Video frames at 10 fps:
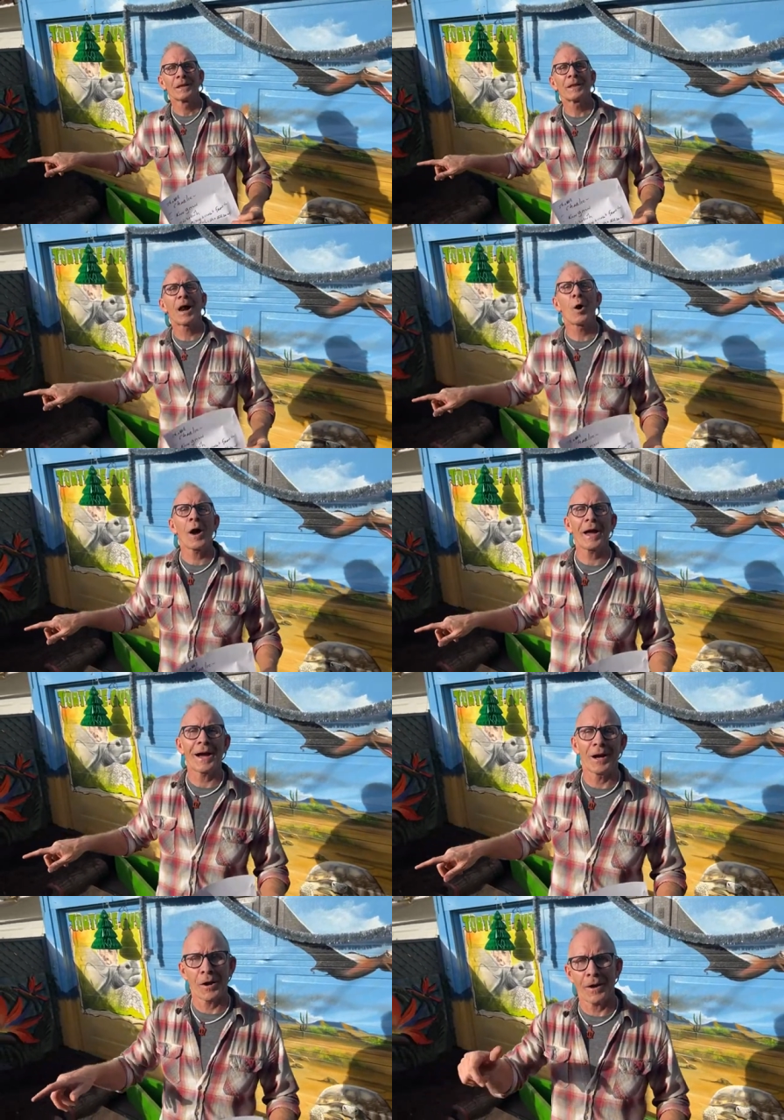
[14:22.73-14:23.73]
La
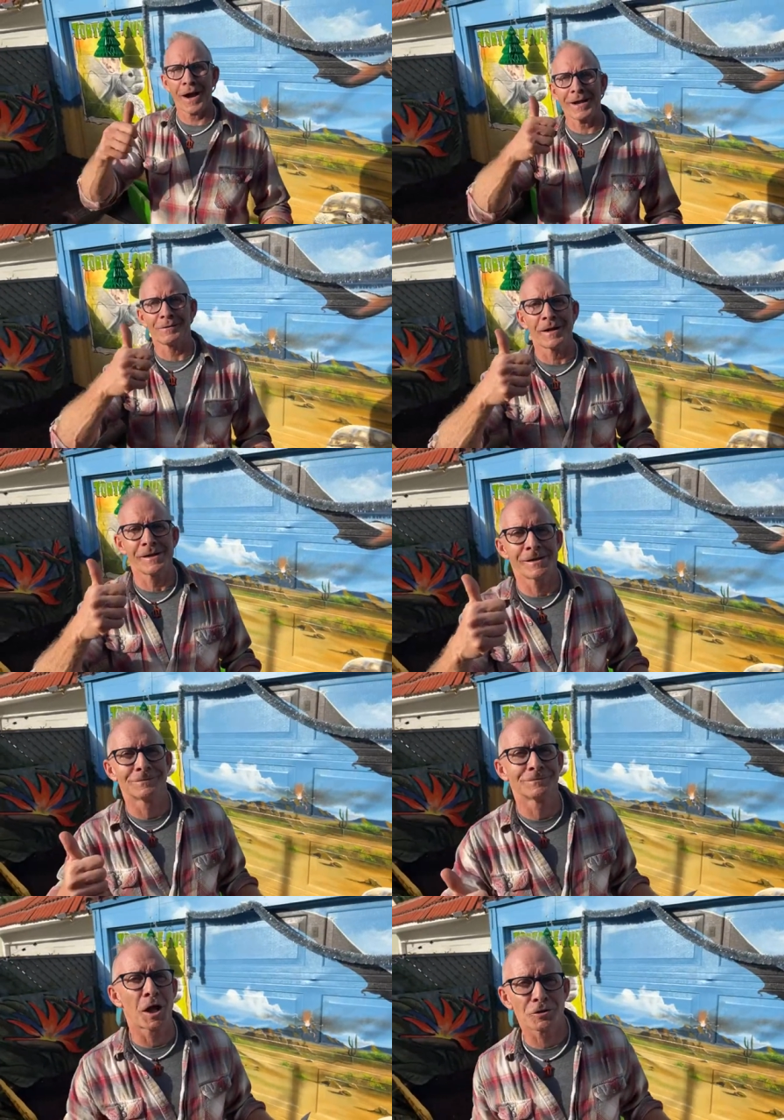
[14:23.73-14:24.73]
Jolla, all right, right here.